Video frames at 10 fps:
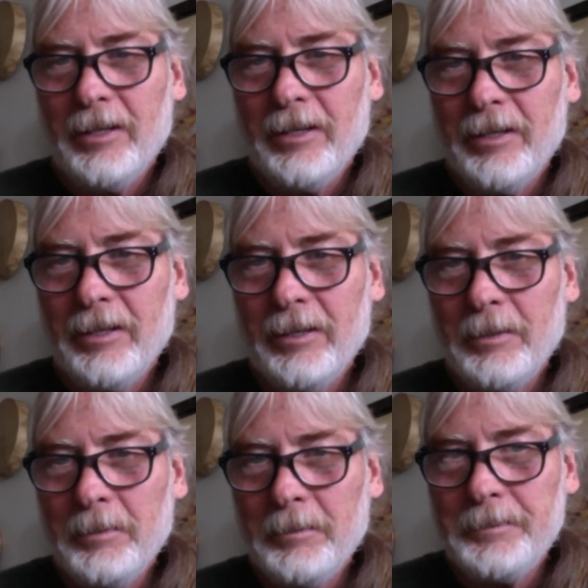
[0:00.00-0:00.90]

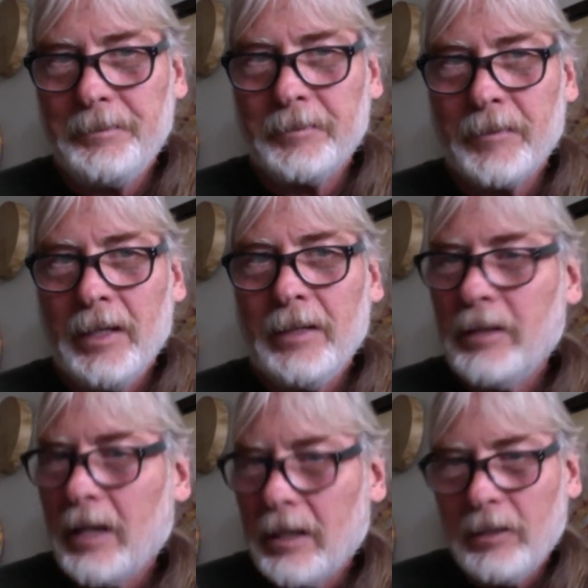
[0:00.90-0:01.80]
Um,
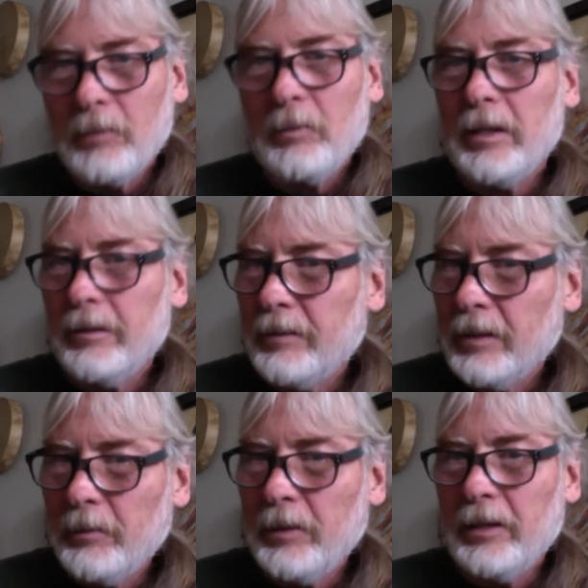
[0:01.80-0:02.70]
not in the way of
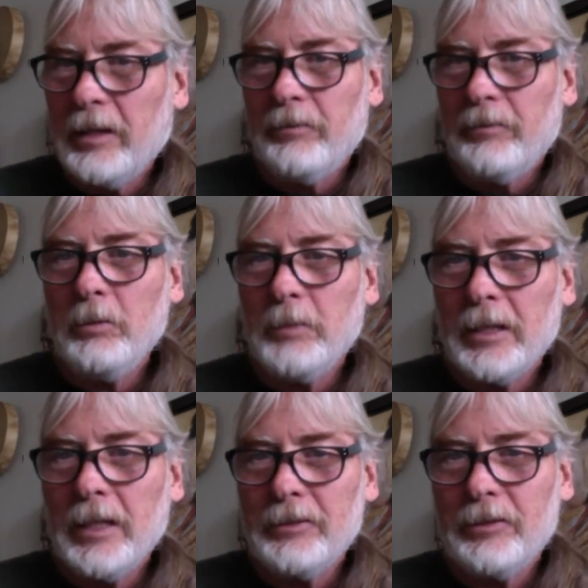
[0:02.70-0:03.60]
that we think of human
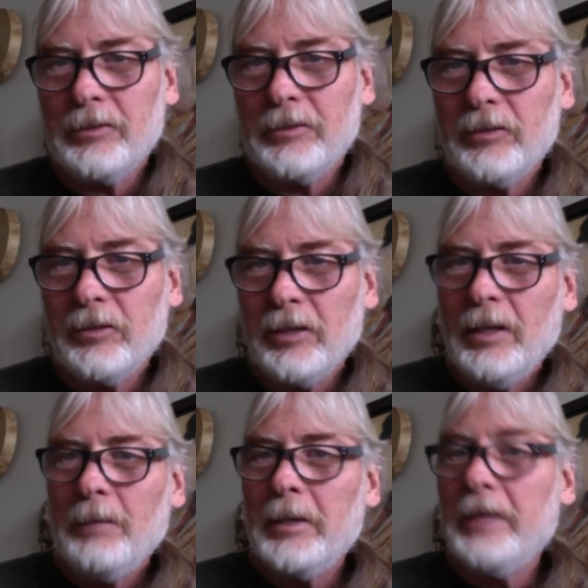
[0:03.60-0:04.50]
consciousness,
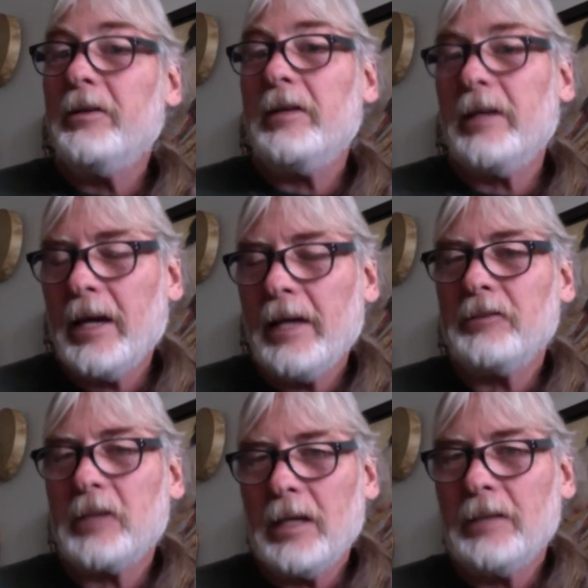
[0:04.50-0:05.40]
but everything
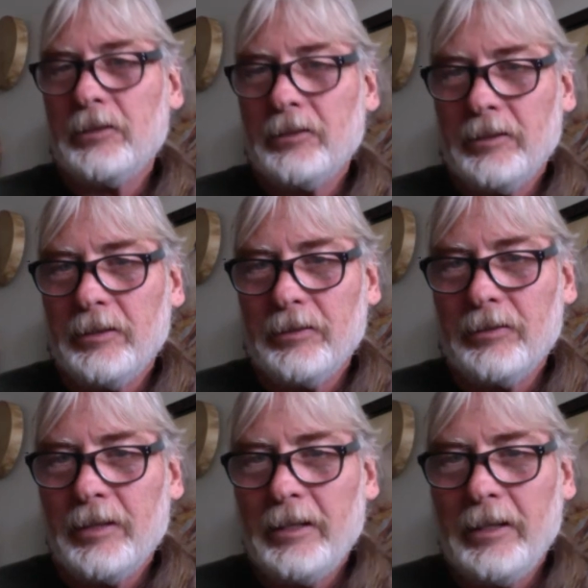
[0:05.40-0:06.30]
has a
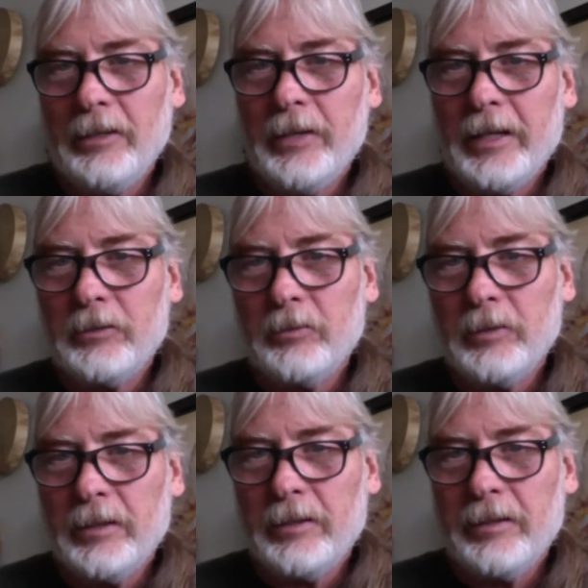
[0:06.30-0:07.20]
consciousness that it interacts
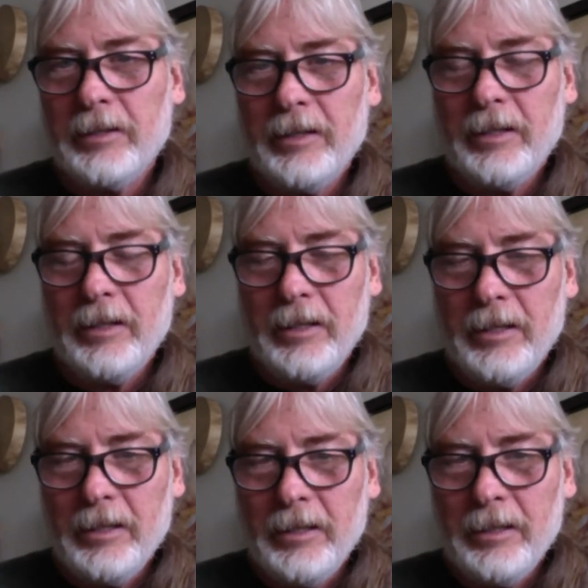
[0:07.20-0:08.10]
with.
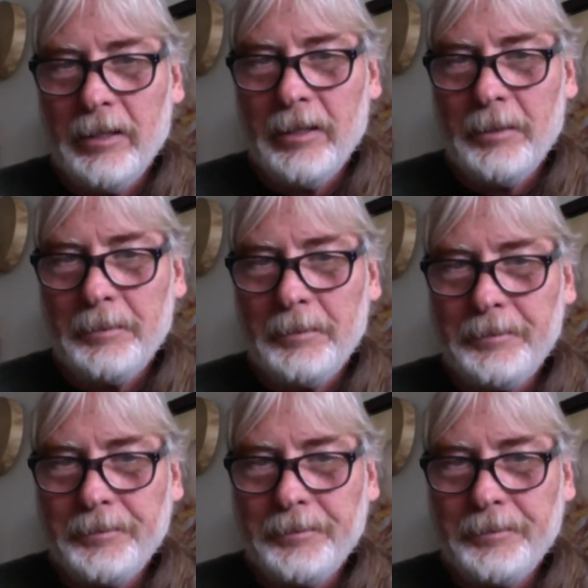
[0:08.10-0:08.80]
Um,